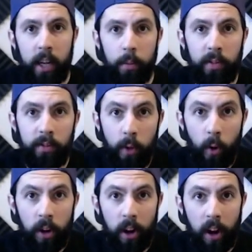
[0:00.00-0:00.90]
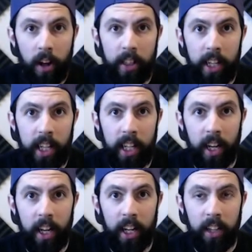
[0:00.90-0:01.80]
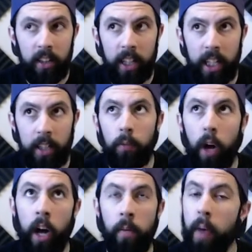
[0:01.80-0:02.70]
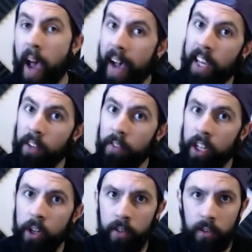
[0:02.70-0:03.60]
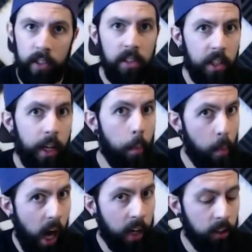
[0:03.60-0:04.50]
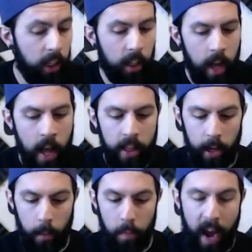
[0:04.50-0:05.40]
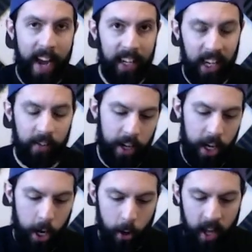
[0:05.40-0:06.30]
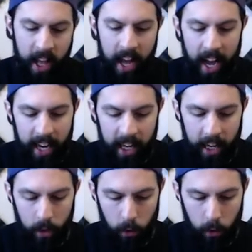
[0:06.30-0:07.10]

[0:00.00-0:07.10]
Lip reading: before on the unpacking video, this is the unboxing. The unpacking video, I